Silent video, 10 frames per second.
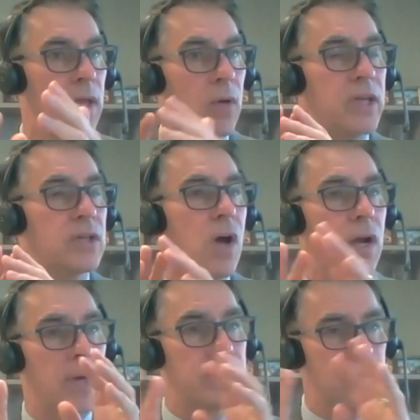And we could talk
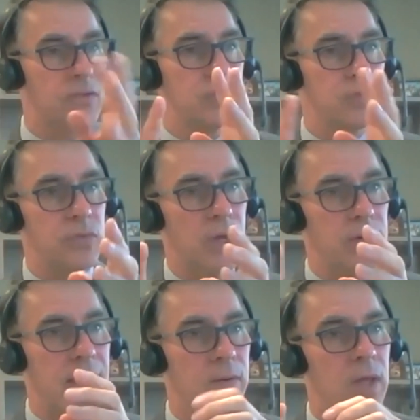about the decision tree on
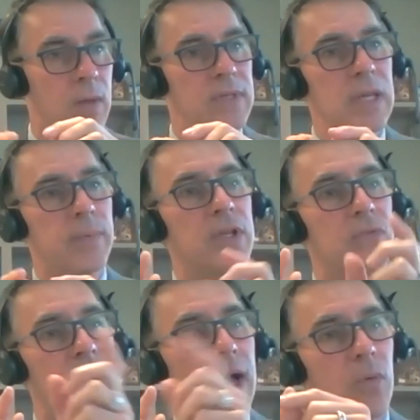that. But typically you
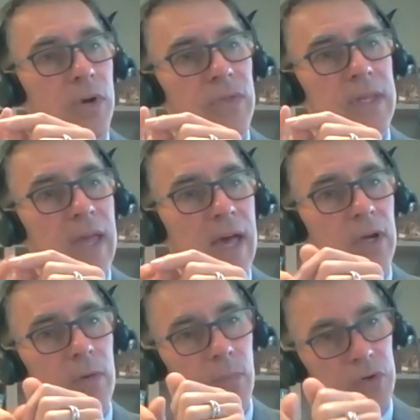file where you think you have a
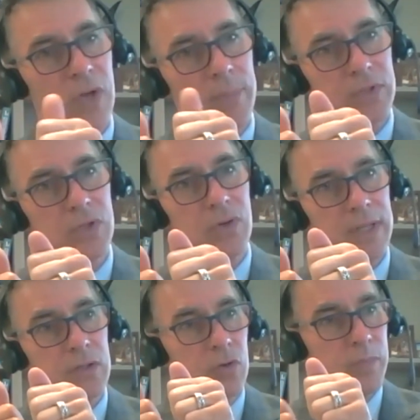commercial opportunity
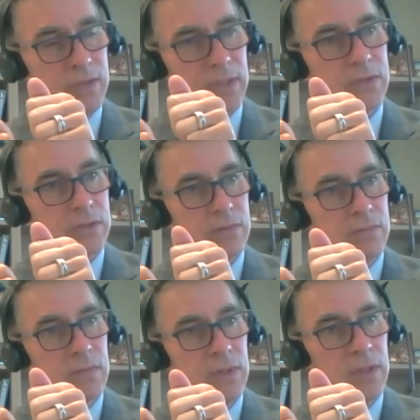to do business.
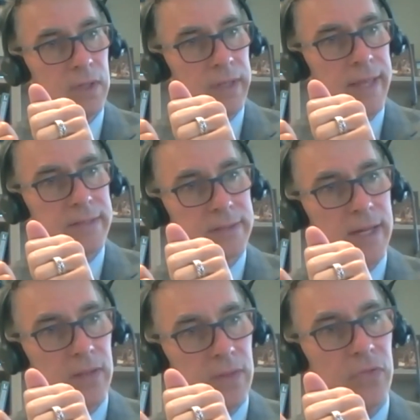That's
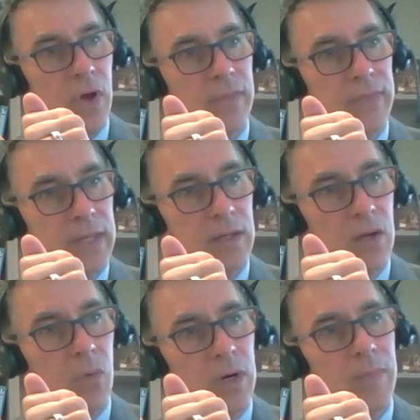kind of the thought thinking.
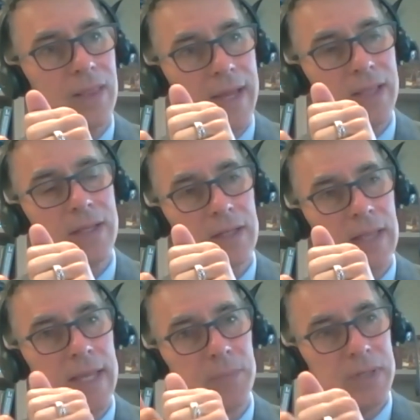Now, where am I likely to
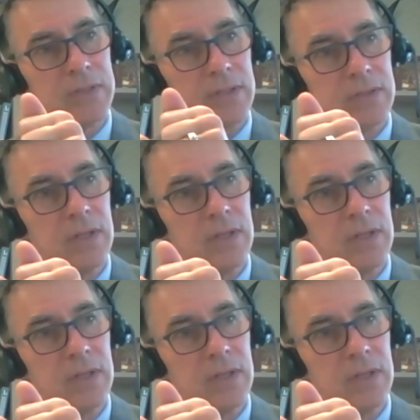land business?